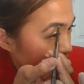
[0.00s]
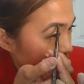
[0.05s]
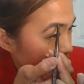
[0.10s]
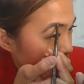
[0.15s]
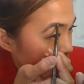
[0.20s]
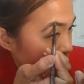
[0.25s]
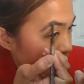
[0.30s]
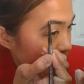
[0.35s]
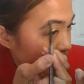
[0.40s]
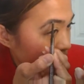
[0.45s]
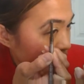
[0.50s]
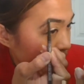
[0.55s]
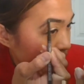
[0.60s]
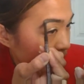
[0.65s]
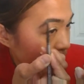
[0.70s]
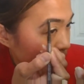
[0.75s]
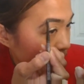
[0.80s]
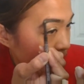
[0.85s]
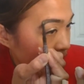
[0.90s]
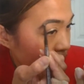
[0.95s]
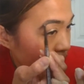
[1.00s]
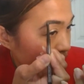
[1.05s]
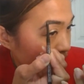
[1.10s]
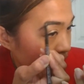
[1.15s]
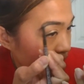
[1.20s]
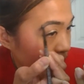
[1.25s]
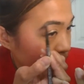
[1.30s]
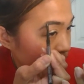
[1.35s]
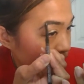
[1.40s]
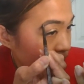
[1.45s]
You can see
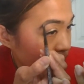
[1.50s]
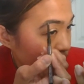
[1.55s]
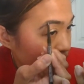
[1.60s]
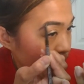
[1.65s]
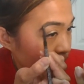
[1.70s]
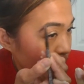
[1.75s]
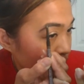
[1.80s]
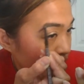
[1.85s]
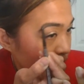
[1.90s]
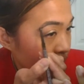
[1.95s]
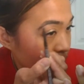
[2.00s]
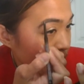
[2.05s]
just